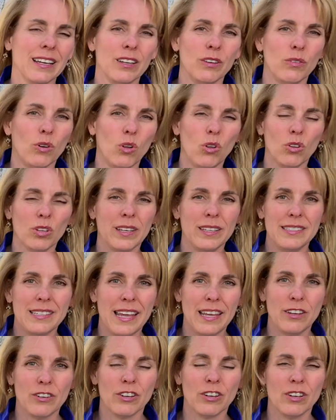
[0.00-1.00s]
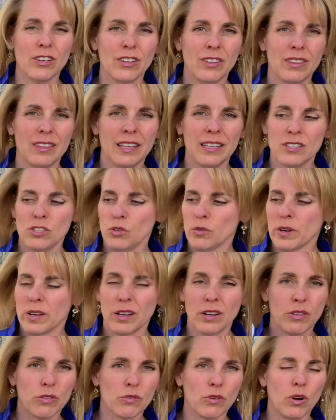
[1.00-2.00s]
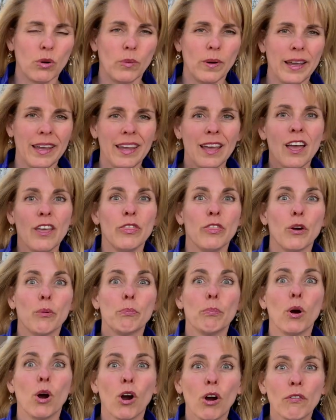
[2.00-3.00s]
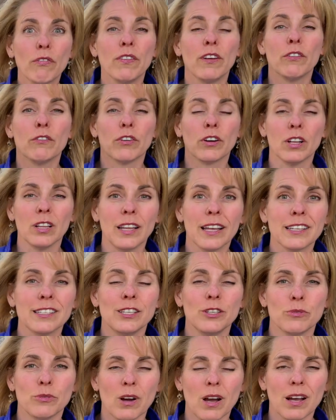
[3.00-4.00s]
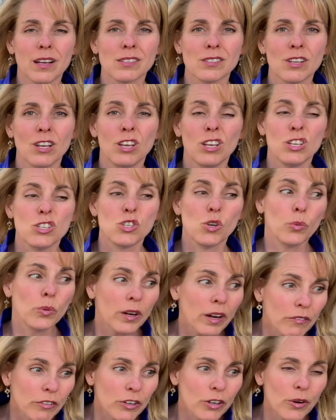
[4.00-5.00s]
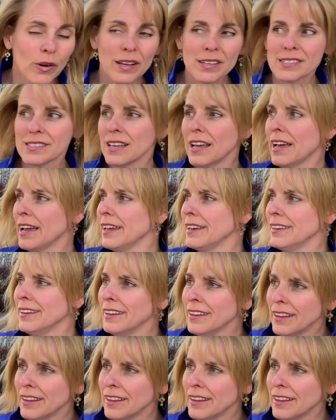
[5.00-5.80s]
of old container that you were going to throw away. They're perfect for collecting rocks. So whenever you go outside,